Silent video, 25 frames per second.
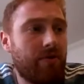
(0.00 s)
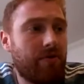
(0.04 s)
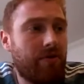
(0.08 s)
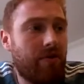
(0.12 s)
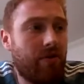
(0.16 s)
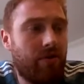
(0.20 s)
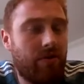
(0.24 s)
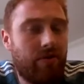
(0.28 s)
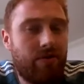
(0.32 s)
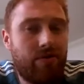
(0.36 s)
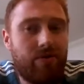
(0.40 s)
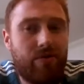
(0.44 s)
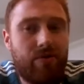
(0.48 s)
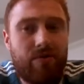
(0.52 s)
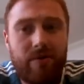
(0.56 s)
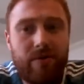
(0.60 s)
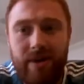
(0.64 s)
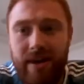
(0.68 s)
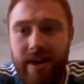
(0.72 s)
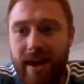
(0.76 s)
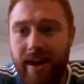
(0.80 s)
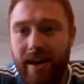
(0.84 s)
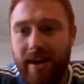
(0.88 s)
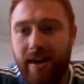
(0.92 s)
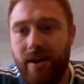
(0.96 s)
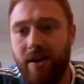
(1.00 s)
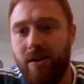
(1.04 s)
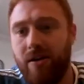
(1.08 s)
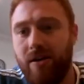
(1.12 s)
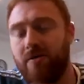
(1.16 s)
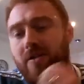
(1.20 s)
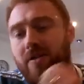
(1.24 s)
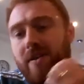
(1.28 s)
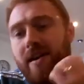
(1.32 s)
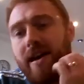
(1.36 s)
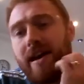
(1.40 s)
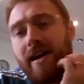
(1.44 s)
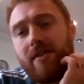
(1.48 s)
to get in
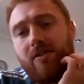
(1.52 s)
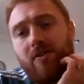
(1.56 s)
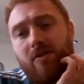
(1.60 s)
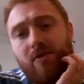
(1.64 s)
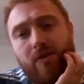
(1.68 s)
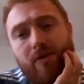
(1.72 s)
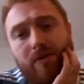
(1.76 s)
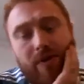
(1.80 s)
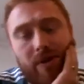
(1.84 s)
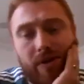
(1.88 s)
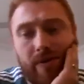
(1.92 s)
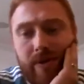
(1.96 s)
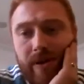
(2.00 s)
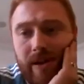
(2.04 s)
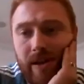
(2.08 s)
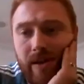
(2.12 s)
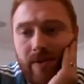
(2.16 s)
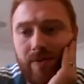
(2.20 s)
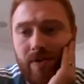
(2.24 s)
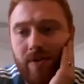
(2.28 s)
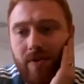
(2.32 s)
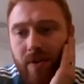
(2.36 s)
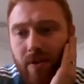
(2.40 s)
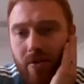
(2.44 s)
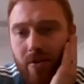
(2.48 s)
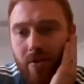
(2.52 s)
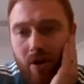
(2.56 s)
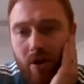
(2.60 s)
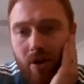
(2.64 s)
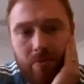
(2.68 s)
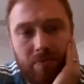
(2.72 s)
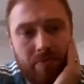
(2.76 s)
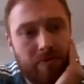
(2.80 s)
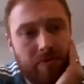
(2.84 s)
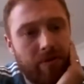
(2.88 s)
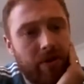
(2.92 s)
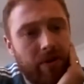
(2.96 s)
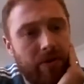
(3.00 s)
contact or follow anything that
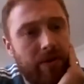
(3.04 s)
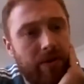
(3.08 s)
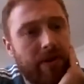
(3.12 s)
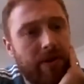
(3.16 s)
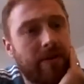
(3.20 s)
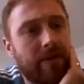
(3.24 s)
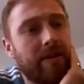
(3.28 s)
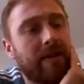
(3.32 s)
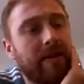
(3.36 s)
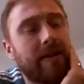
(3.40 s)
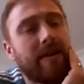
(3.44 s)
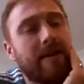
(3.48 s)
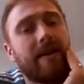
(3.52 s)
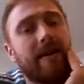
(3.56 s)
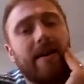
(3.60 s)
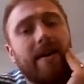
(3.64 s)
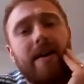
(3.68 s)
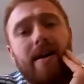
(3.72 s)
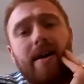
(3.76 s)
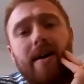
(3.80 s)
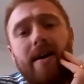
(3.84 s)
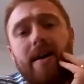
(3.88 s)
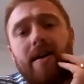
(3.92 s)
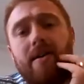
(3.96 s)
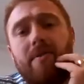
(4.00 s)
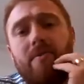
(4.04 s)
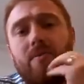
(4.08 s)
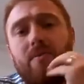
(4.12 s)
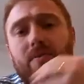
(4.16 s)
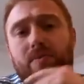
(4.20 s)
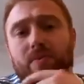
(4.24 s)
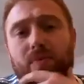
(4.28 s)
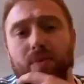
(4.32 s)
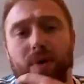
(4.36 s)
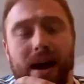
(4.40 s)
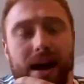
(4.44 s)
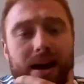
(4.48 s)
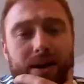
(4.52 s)
Tom's doing, how
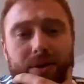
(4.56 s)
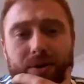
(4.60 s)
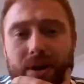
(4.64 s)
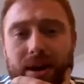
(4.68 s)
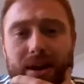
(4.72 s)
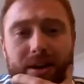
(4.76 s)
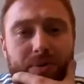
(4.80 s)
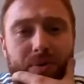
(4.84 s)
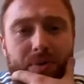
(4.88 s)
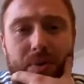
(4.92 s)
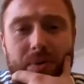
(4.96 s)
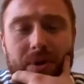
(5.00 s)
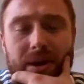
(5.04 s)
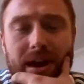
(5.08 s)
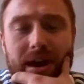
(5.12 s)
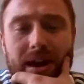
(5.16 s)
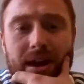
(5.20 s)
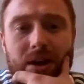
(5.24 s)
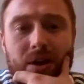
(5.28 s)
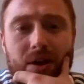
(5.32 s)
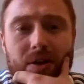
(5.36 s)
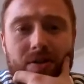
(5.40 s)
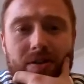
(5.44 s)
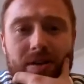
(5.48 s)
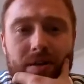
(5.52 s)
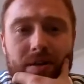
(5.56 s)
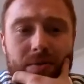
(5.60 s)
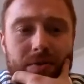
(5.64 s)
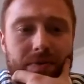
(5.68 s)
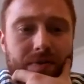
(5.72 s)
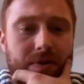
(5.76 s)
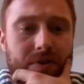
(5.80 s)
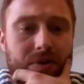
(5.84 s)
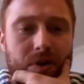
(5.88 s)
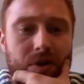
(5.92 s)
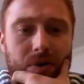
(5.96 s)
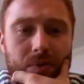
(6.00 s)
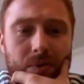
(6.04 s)
do people get in contact with you,
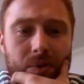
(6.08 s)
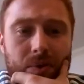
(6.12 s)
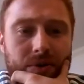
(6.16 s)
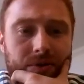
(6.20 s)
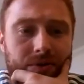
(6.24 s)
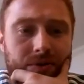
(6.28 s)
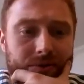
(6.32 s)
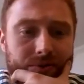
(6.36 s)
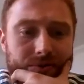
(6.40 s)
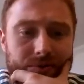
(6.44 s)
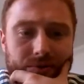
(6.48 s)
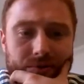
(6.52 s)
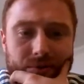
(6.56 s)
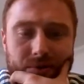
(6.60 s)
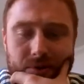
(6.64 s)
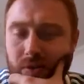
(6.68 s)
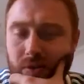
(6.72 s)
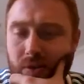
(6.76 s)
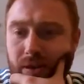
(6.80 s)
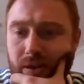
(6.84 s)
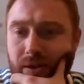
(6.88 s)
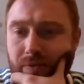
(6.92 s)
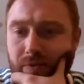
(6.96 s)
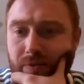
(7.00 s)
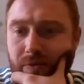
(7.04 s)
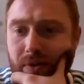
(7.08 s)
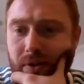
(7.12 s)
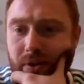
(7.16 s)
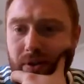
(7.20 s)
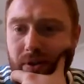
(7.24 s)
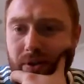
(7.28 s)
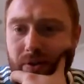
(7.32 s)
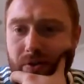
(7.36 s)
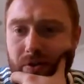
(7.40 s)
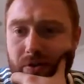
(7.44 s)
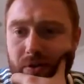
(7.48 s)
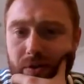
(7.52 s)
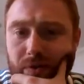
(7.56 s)
Tom, and so they can follow
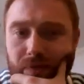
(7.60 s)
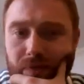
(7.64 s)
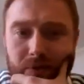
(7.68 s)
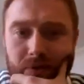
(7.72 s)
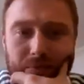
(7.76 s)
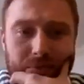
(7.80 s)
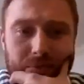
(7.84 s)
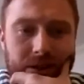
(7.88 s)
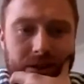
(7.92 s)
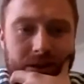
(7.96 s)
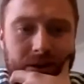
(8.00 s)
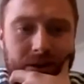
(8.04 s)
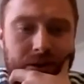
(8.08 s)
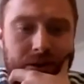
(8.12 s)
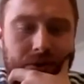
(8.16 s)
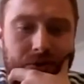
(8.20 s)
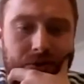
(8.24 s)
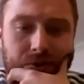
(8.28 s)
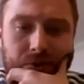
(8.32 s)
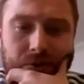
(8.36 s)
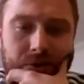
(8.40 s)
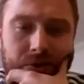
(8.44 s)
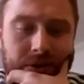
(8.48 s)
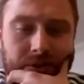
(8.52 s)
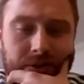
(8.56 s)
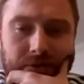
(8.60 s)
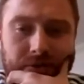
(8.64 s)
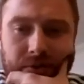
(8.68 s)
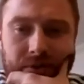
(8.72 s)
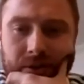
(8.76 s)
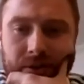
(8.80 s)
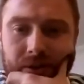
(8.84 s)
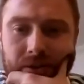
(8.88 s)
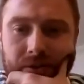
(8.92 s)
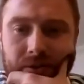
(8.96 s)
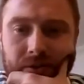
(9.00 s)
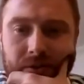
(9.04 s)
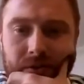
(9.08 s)
your stuff on media or anything
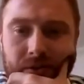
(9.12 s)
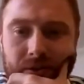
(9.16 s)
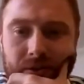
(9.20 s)
else?